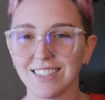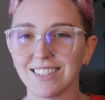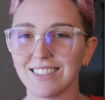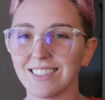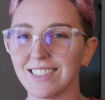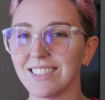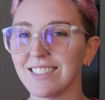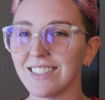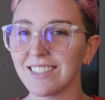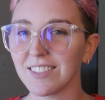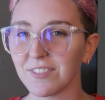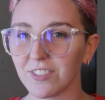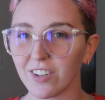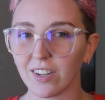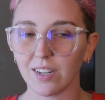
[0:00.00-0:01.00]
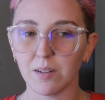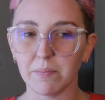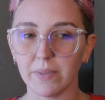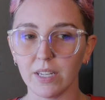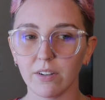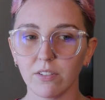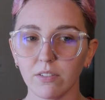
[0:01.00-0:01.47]
it's easy to forget a
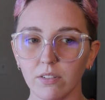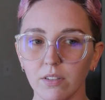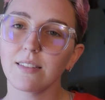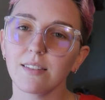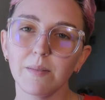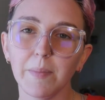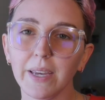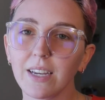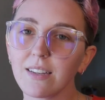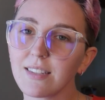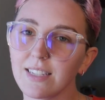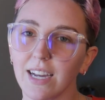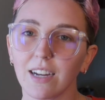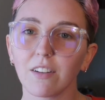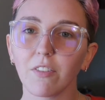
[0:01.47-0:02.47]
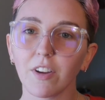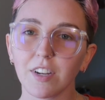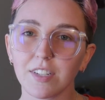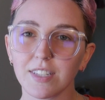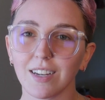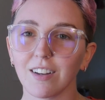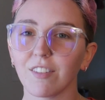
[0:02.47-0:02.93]
meal. So make a snack for
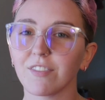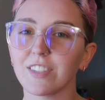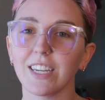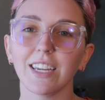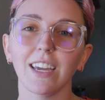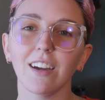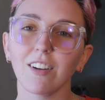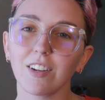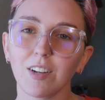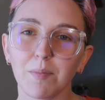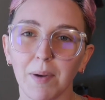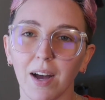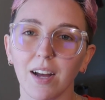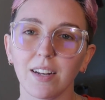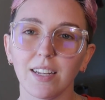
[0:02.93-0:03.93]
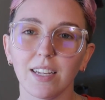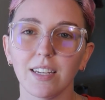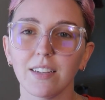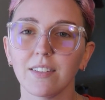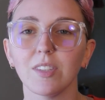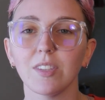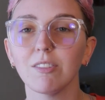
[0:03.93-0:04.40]
yourself, take care of your
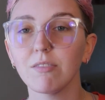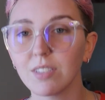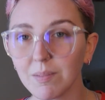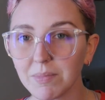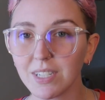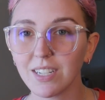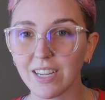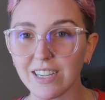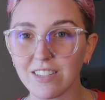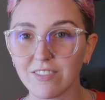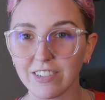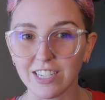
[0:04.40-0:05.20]
body, do something nice for